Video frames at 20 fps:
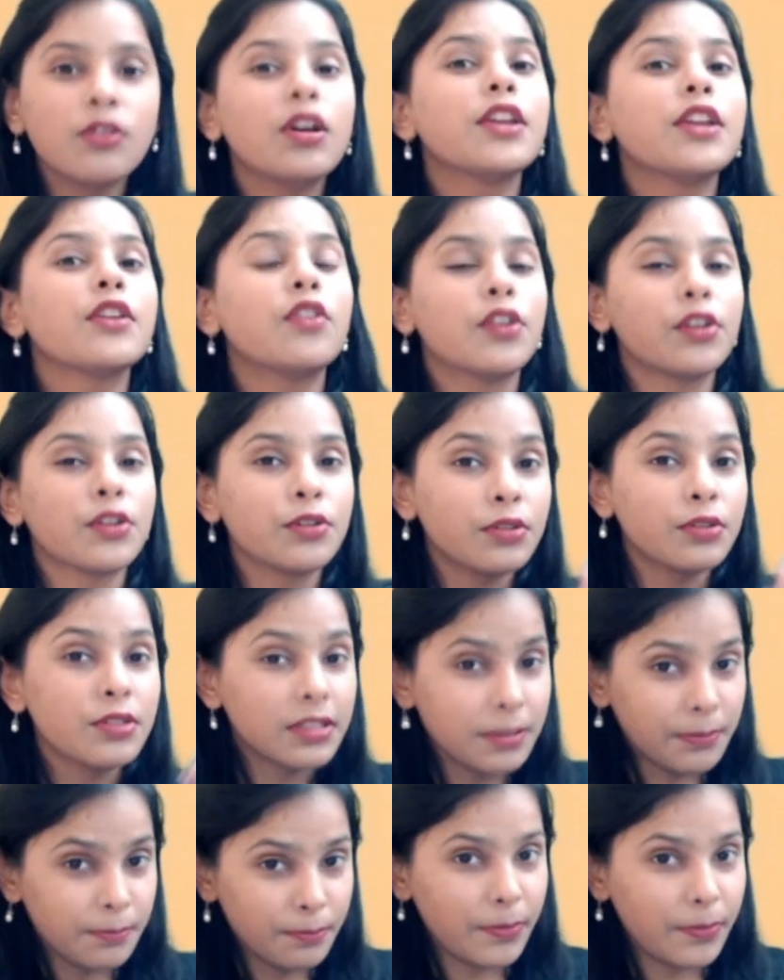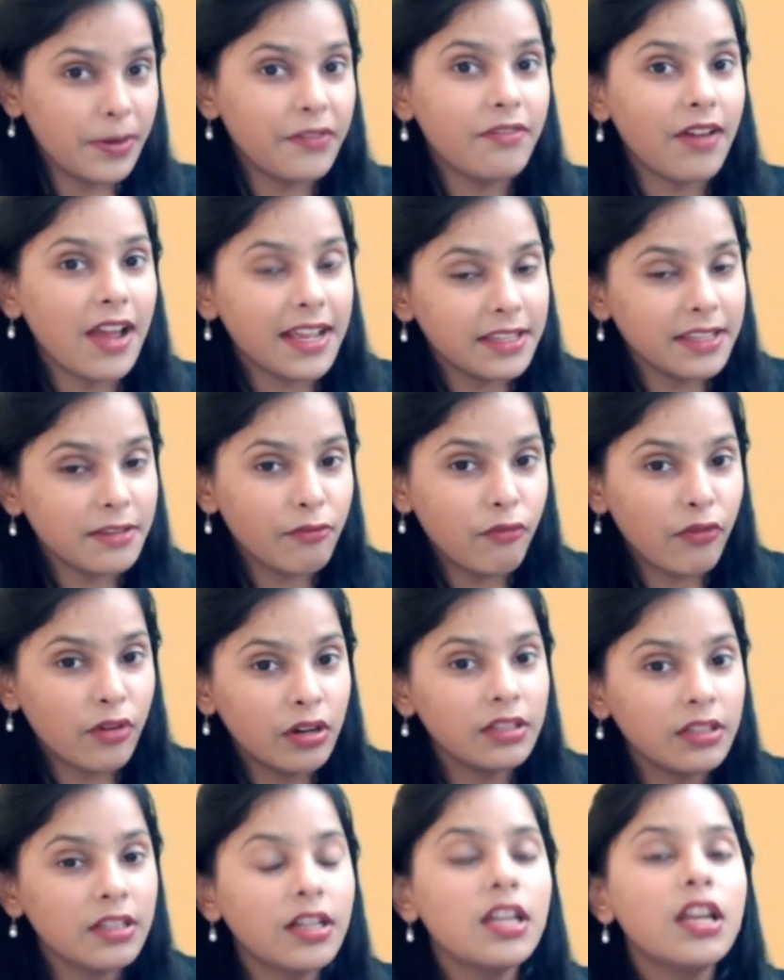In order to simplify them
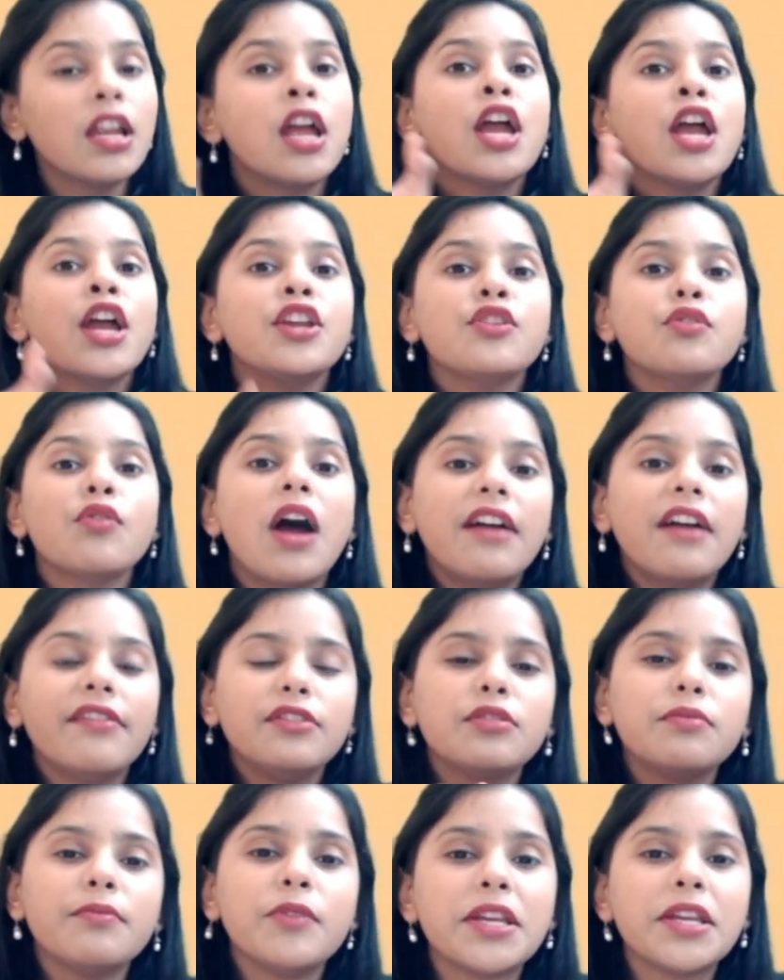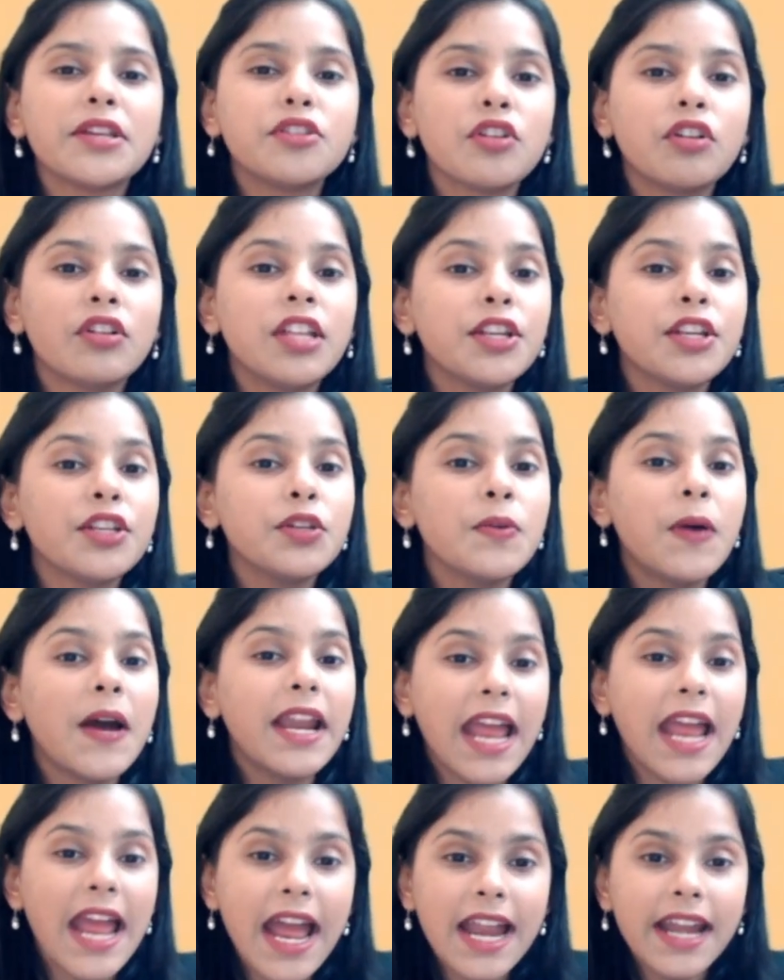further, you have to make sure that you
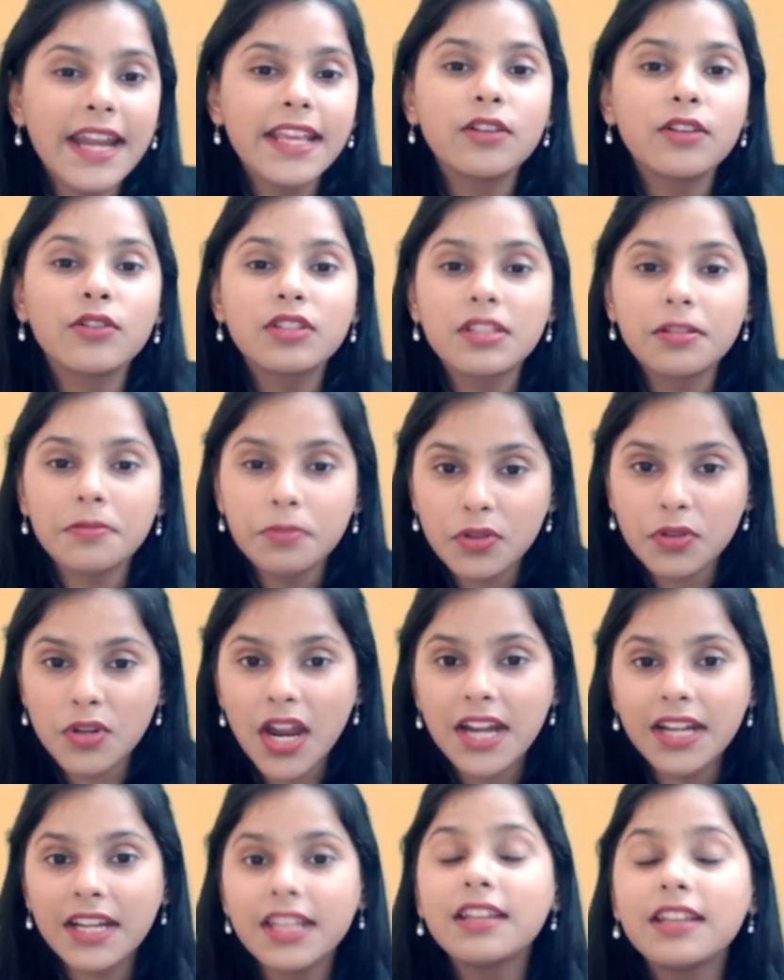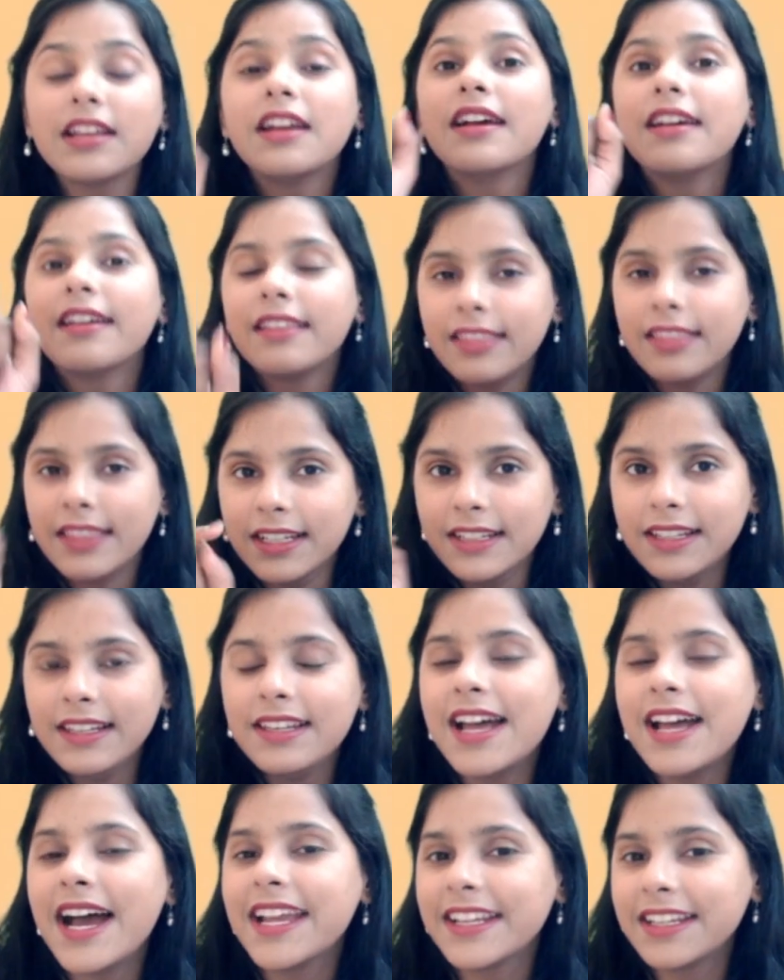are adding or subtracting the
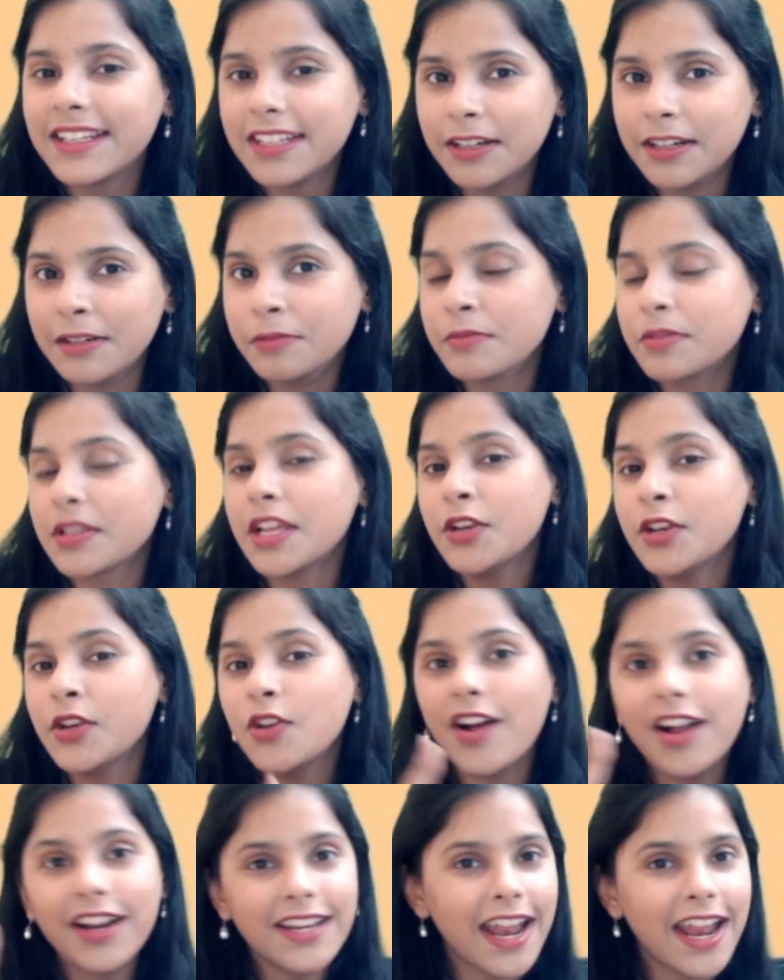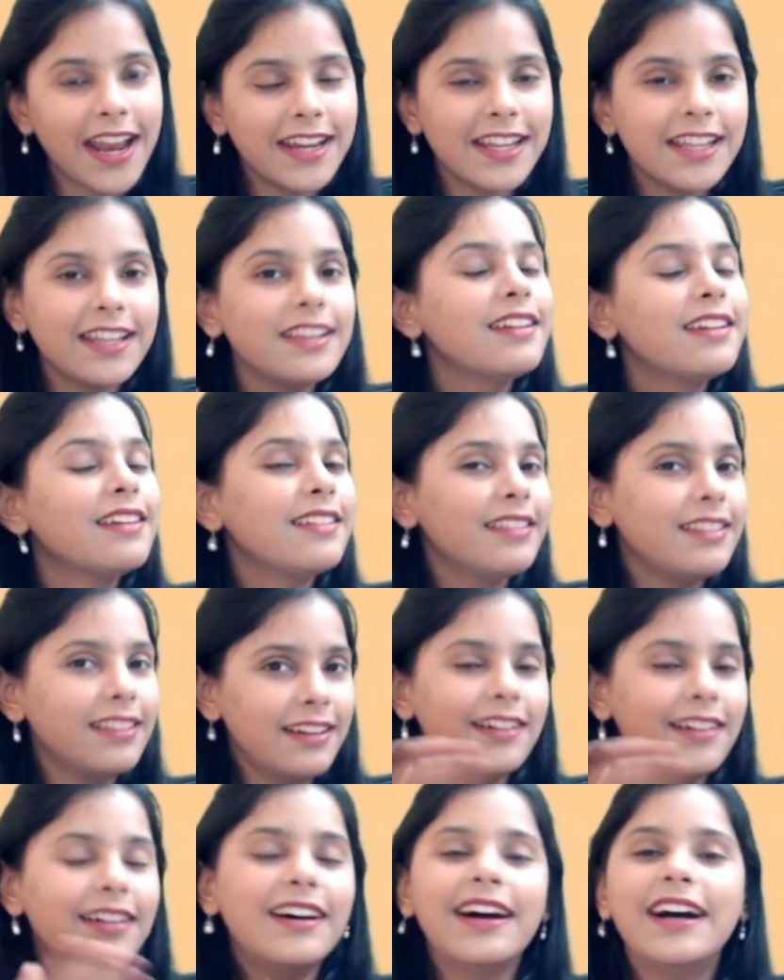like terms and not adding
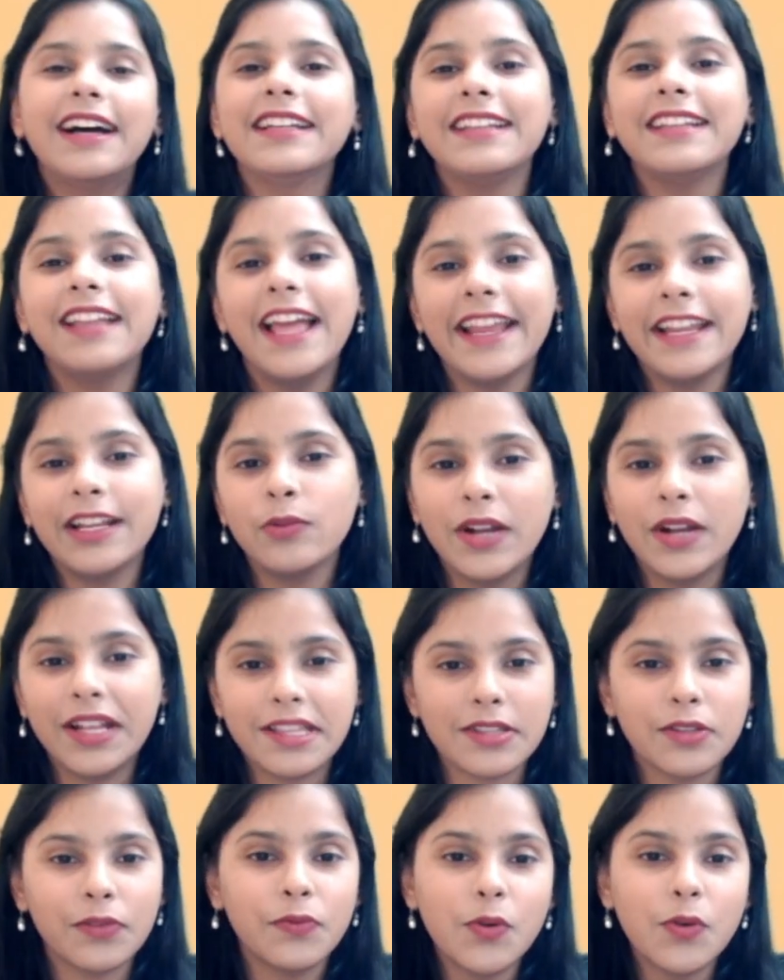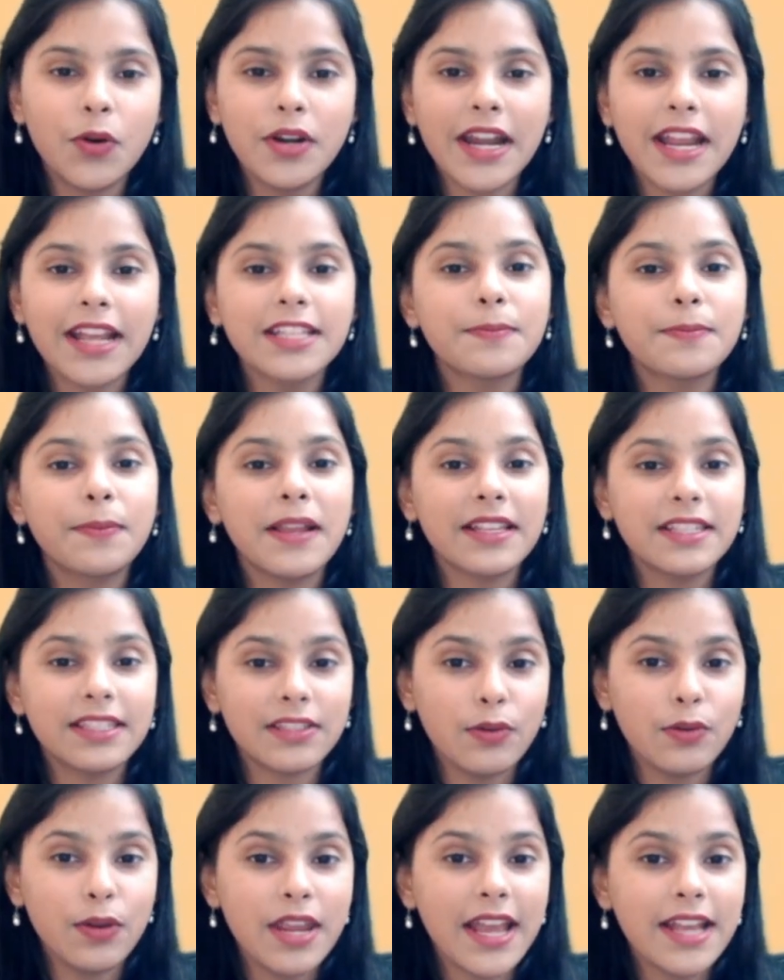the unlike ones. So 4x plus
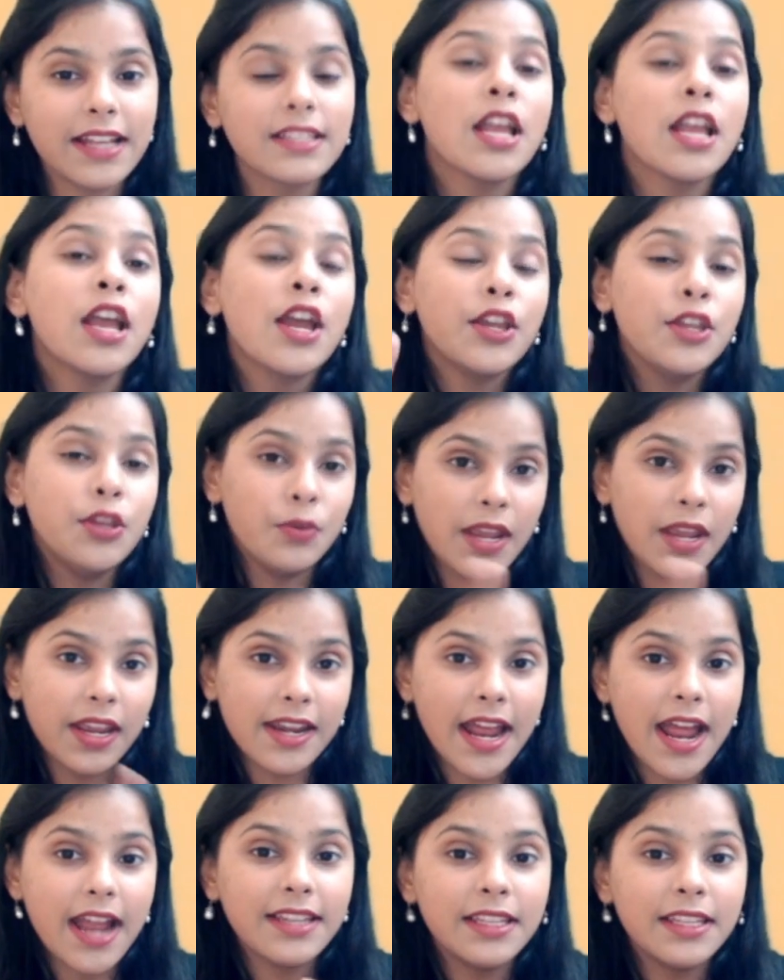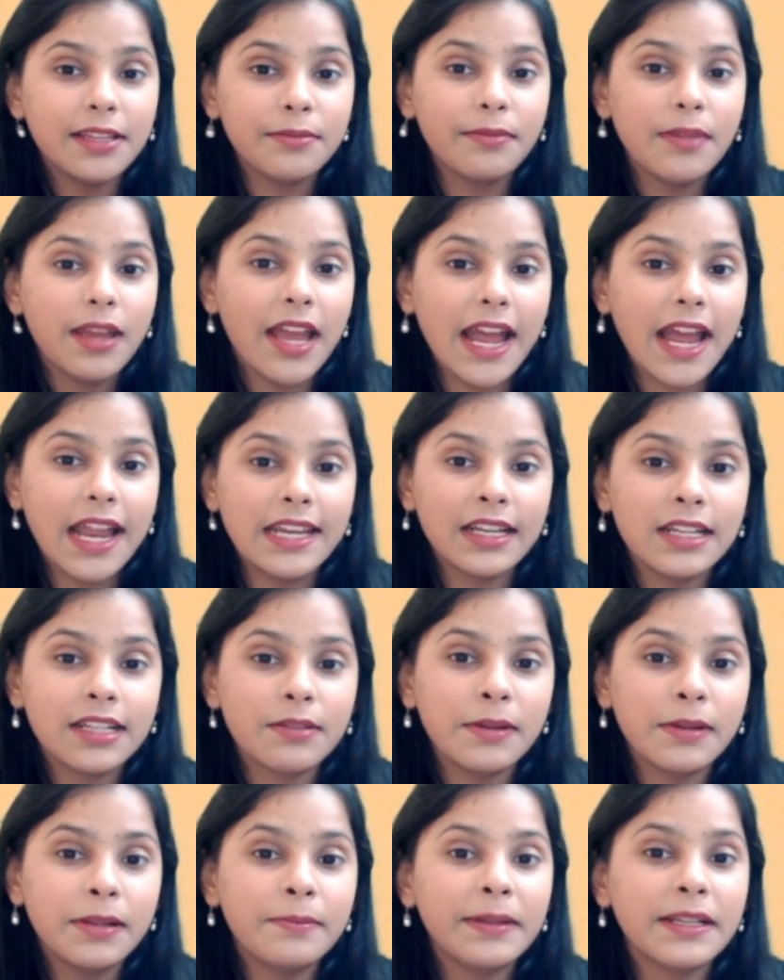3x, you can add them and it
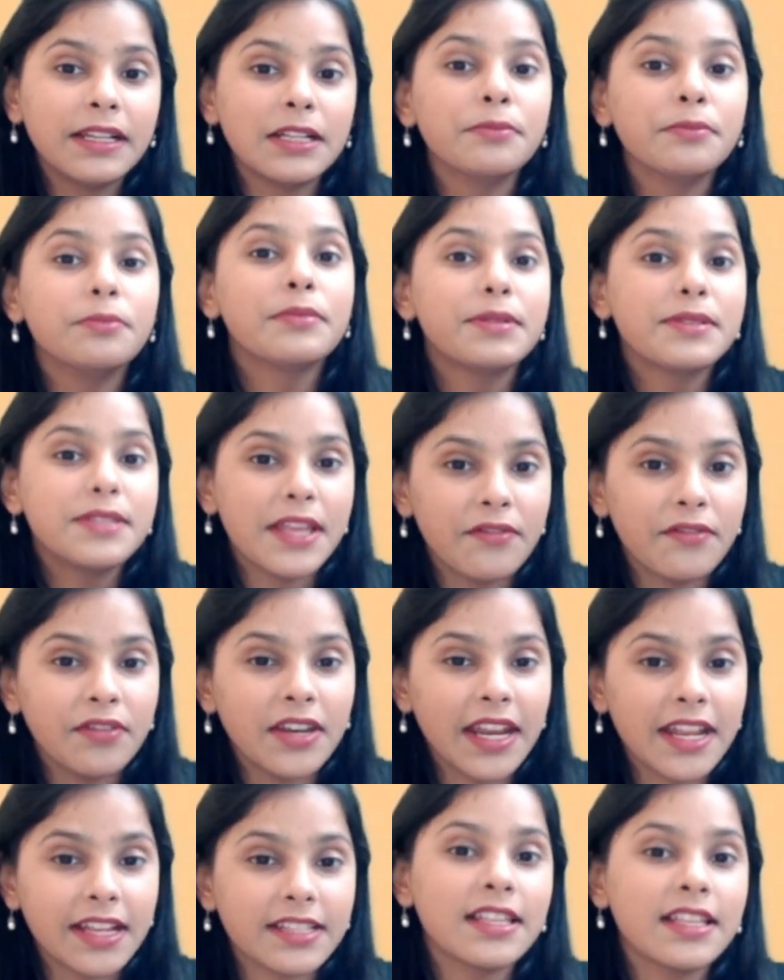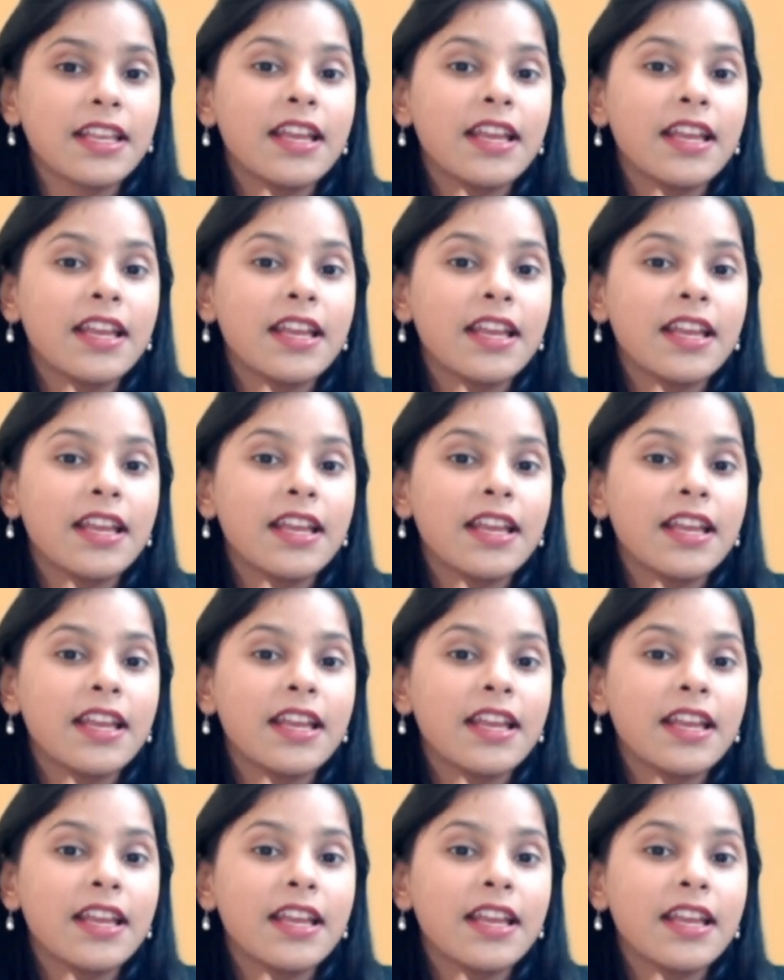will become 7x.